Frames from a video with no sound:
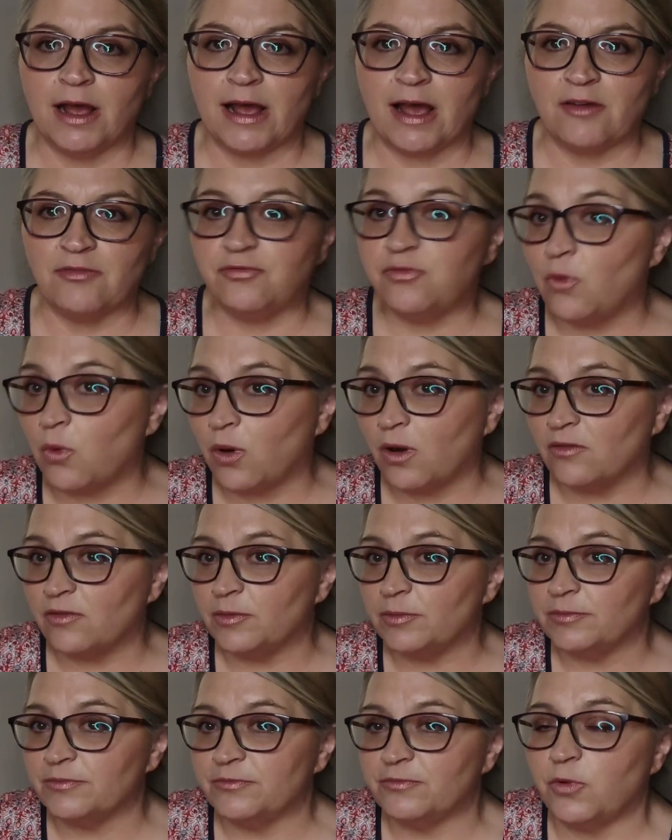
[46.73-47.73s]
I got four of
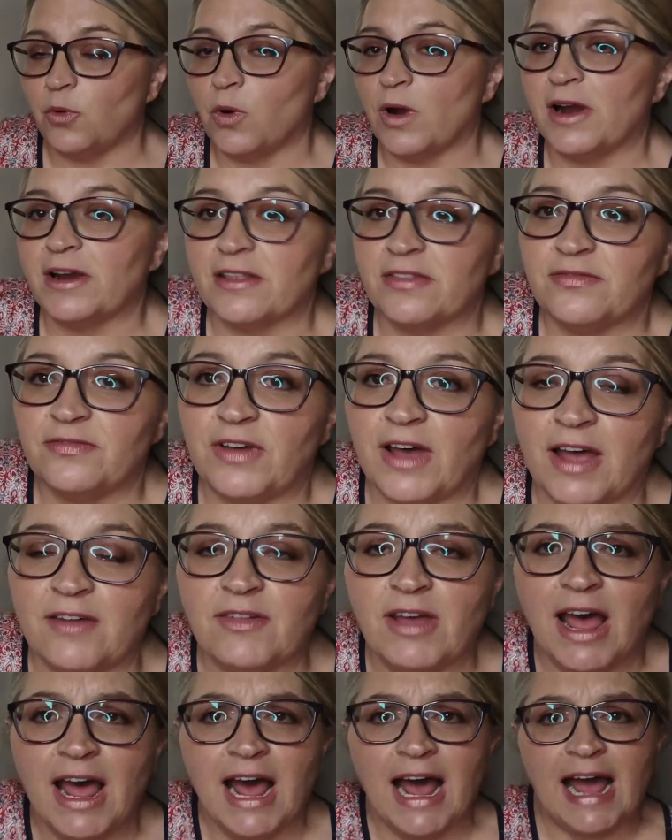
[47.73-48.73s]
them. Four out of the five.
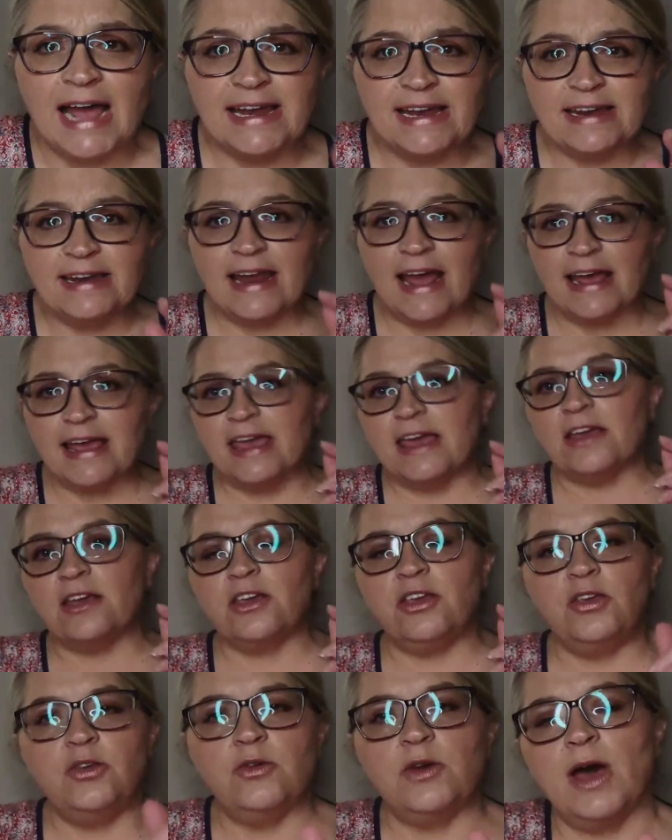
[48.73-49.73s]
I did not
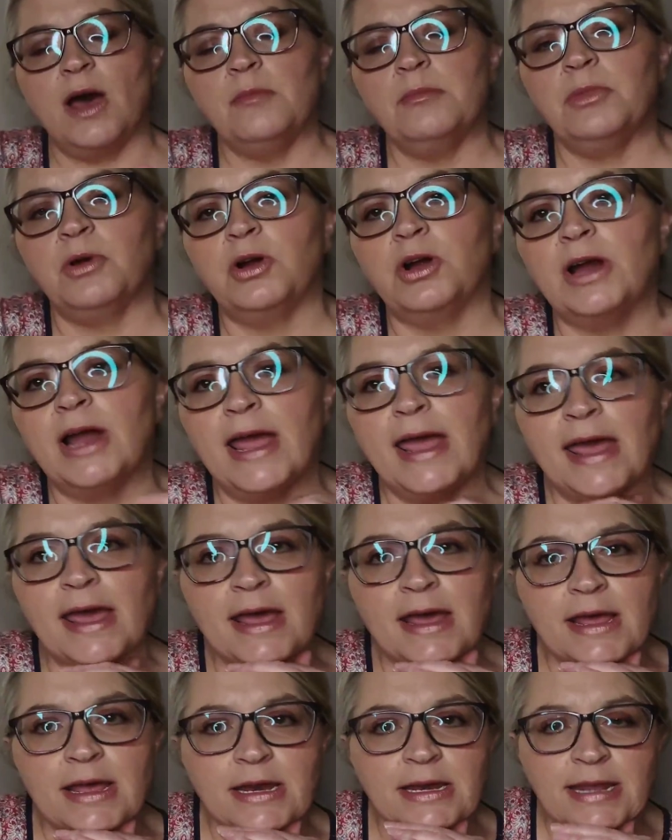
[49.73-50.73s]
get cucumber
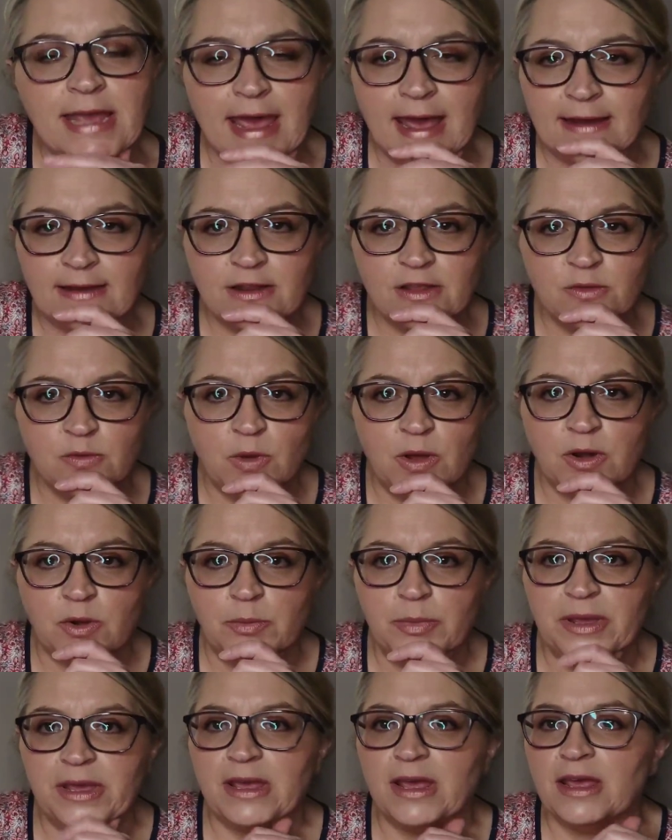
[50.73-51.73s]
and cactus water
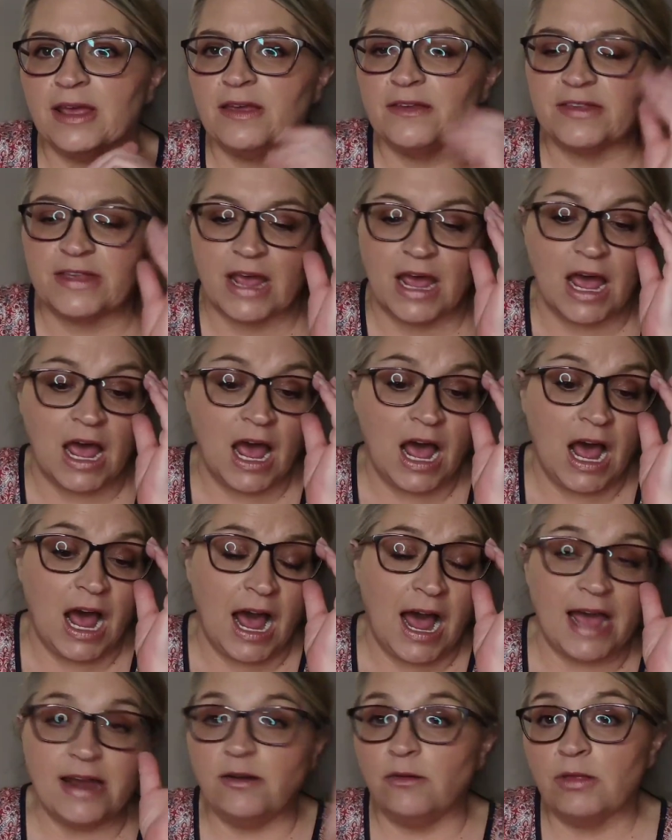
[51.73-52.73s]
because
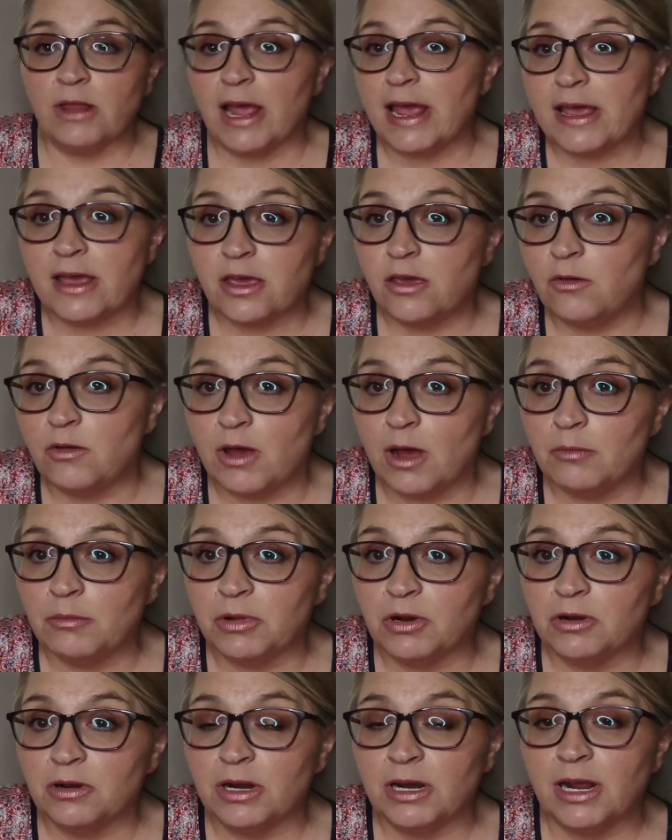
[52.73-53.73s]
I don't like
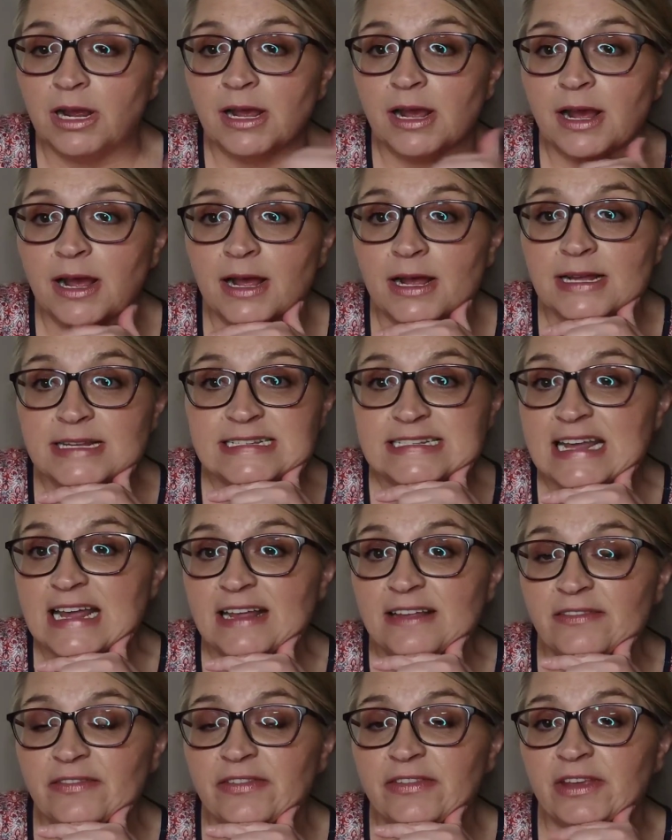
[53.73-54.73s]
cucumber uh,
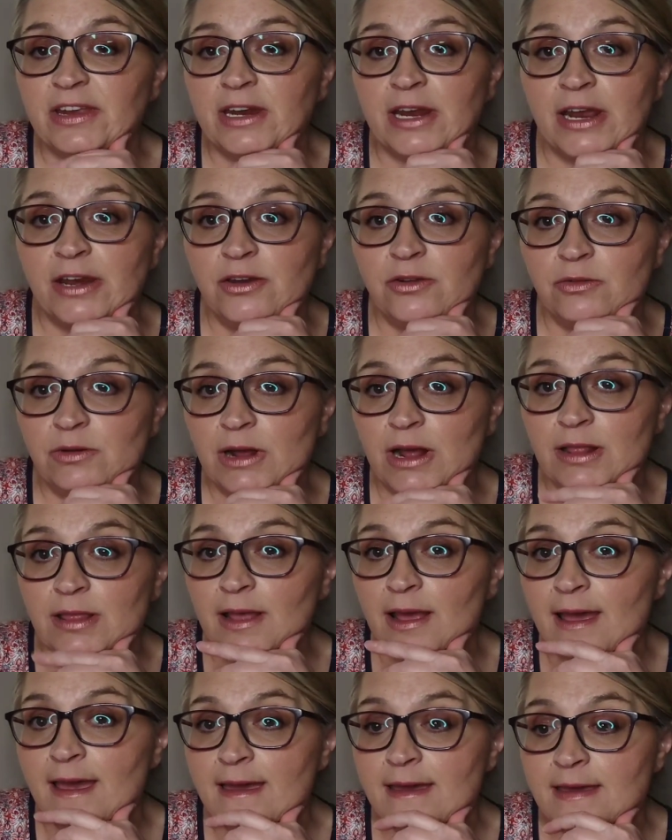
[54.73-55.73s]
scents, and I do not
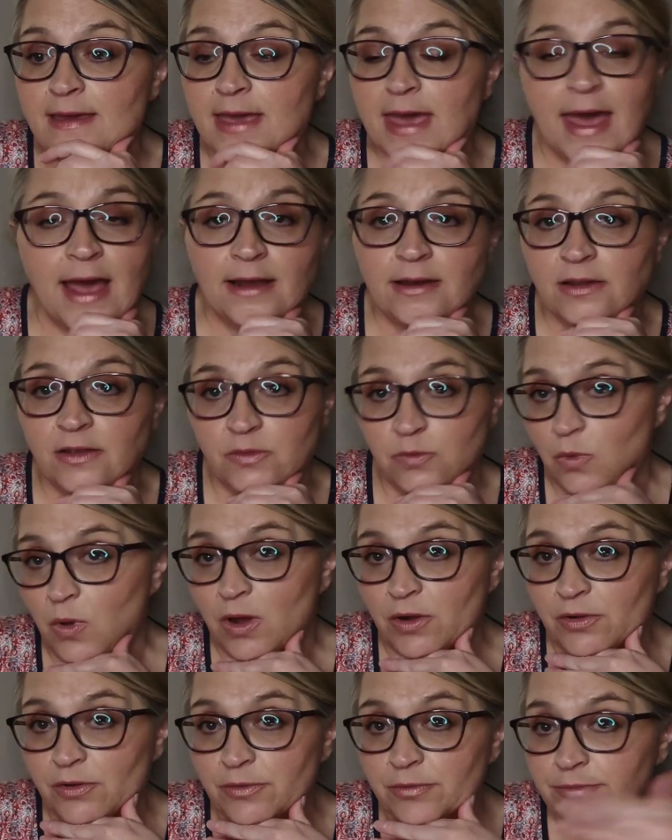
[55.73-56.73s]
like cactus
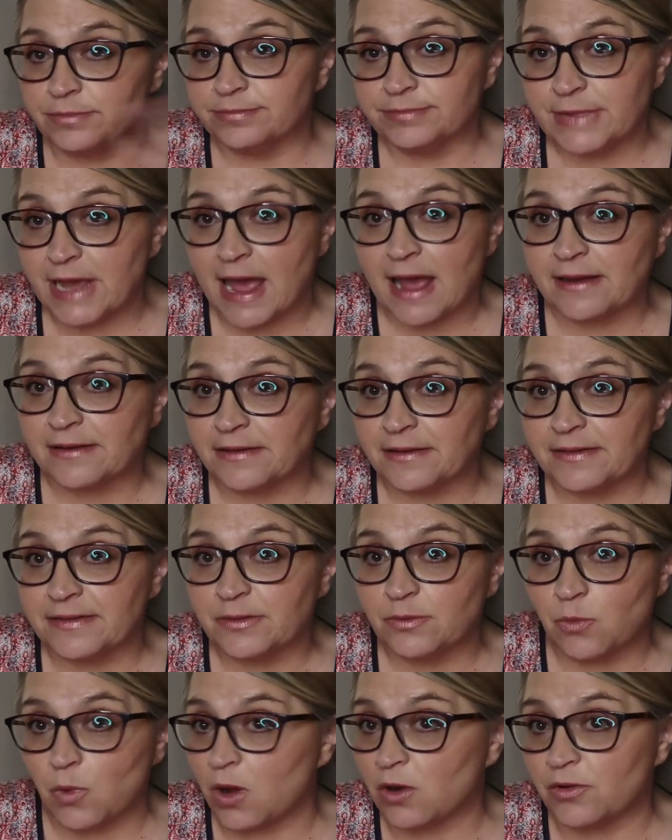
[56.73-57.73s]
water,
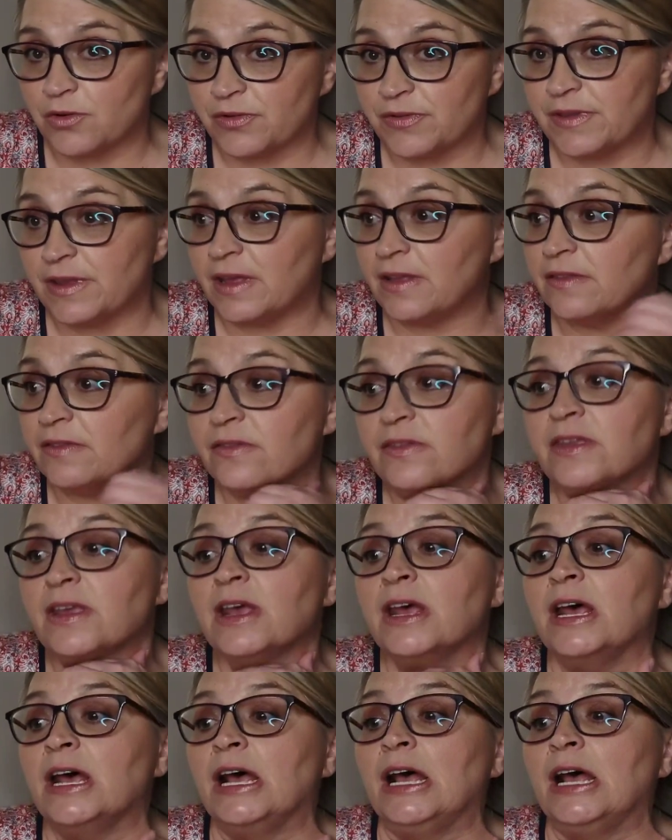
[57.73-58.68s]
cactus water scents.